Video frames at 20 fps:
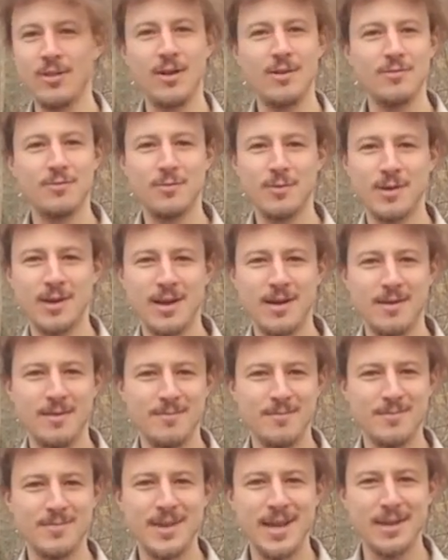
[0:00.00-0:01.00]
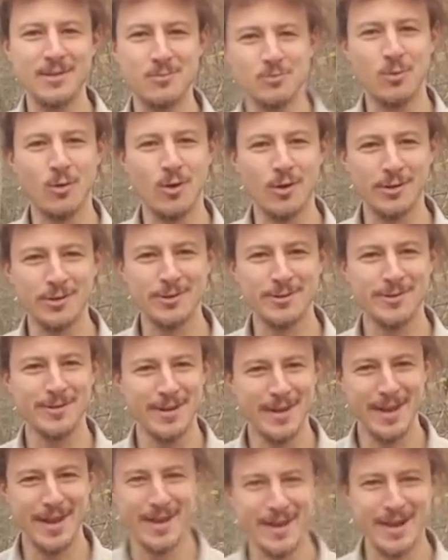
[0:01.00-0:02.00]
love when I'm getting water
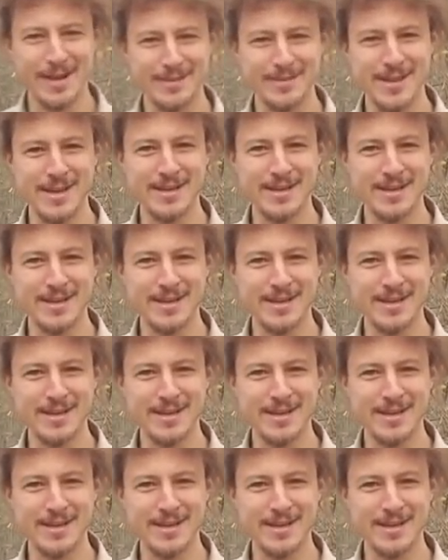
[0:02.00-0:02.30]
and I